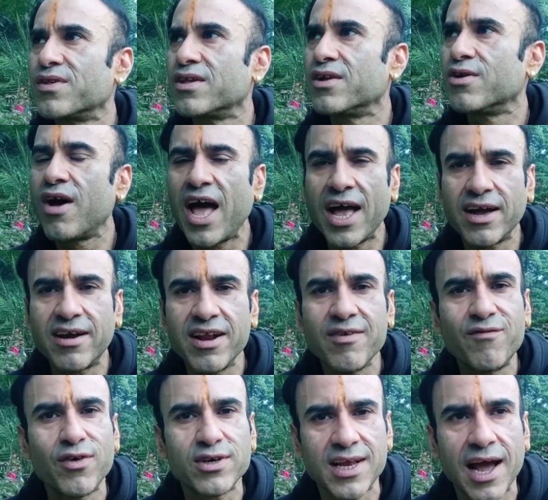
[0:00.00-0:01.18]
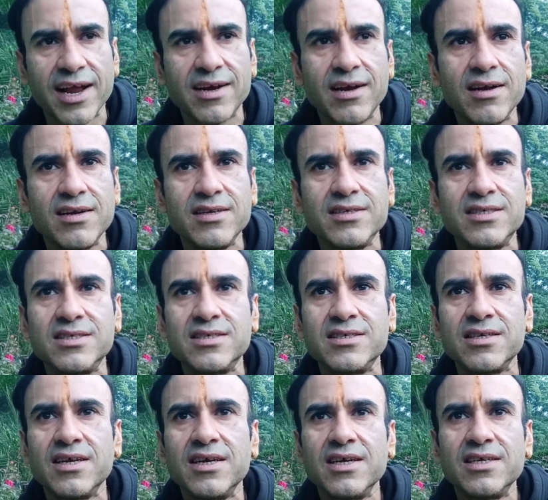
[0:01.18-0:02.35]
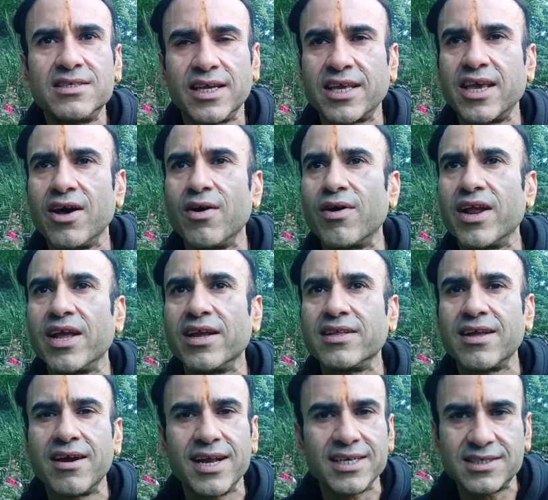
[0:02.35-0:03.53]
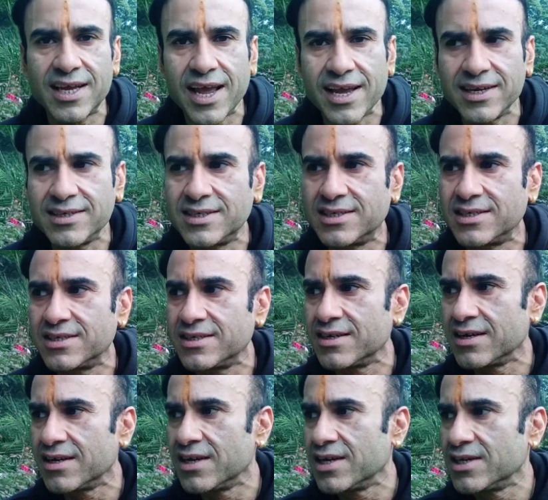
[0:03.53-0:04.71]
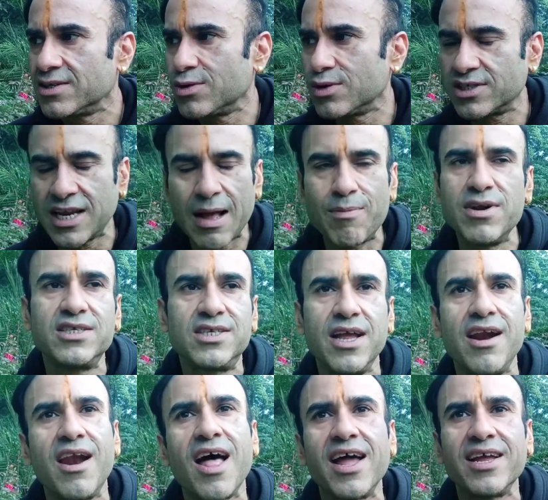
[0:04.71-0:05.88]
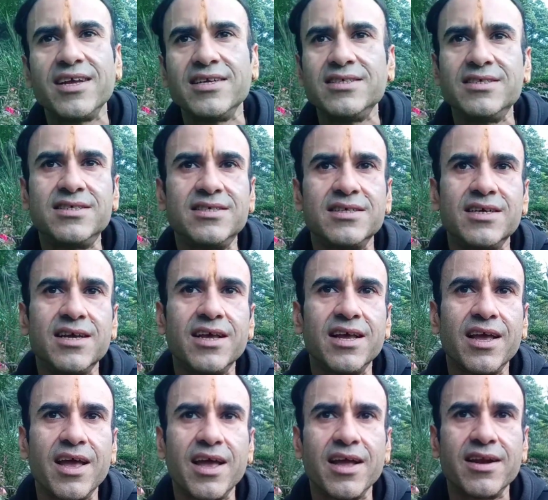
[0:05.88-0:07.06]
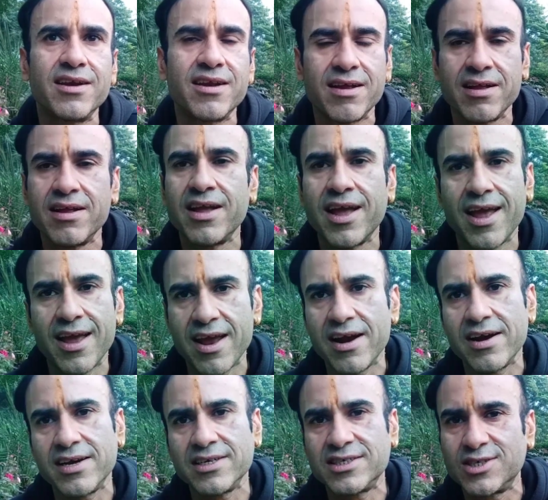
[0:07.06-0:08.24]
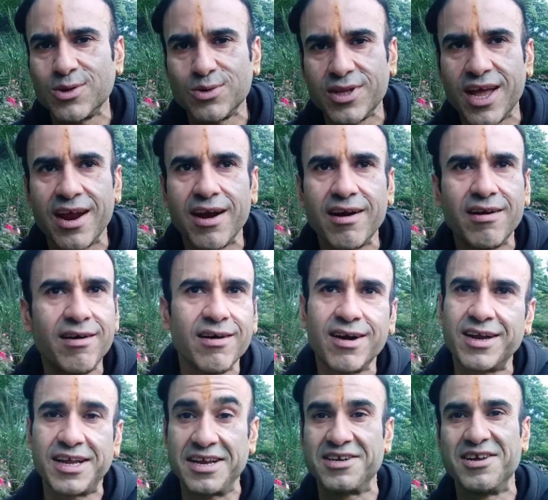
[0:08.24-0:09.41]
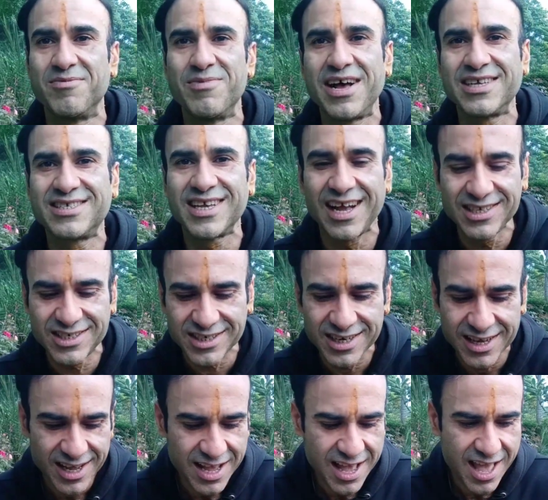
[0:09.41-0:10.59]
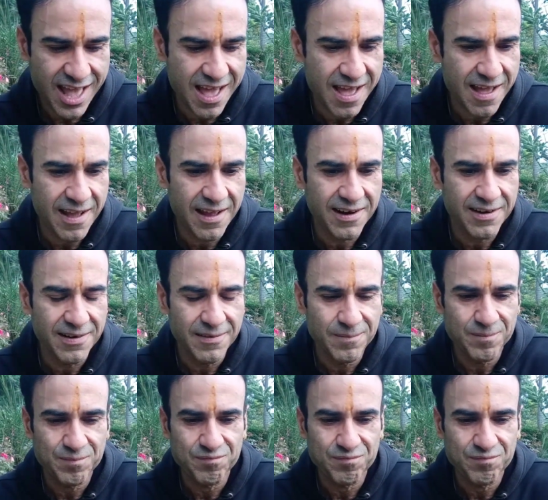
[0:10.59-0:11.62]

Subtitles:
hankering for titles, securing their estates to establish their lines and heirs to their kingdom as such, and